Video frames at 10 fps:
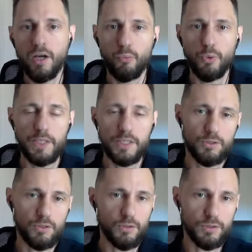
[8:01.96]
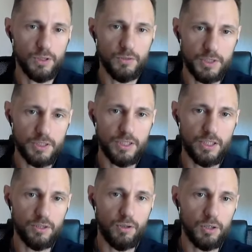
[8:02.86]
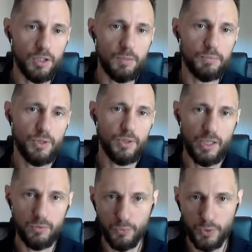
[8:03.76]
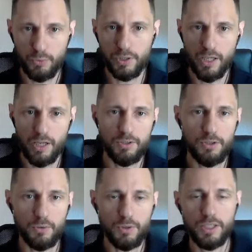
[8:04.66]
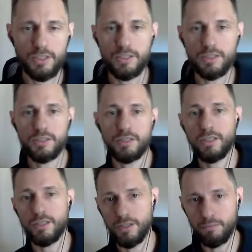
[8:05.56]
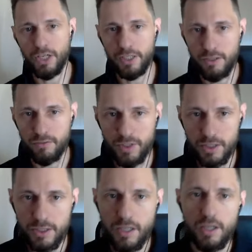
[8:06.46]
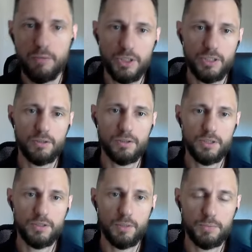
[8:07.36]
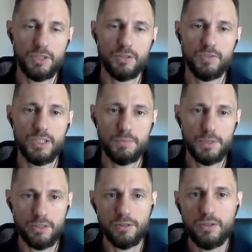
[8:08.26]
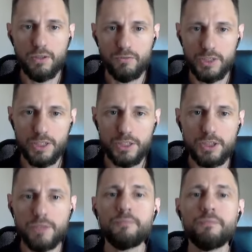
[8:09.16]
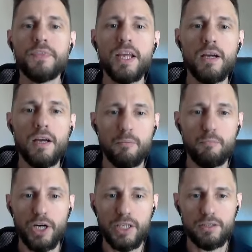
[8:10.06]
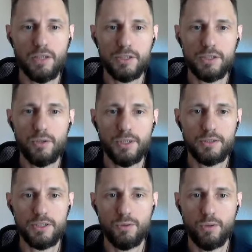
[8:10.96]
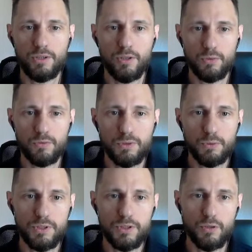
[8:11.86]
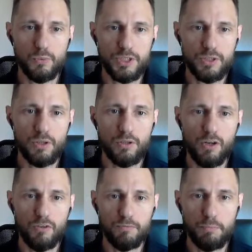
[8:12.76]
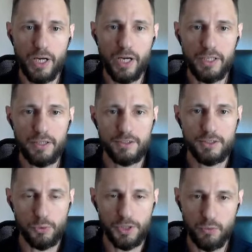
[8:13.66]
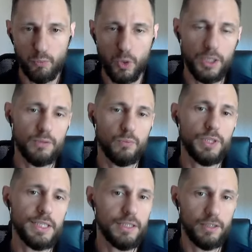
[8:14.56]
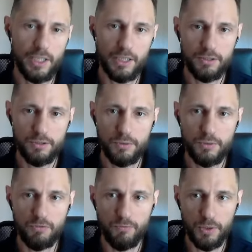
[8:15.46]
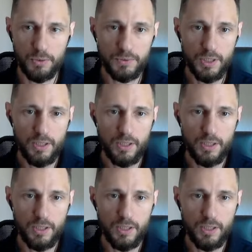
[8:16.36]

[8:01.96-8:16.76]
where external services get called up, and we will have a node like this in the body of this particular script, of this particular conversation. But let's look at start node root. So we start off by doing what? We connect to the phone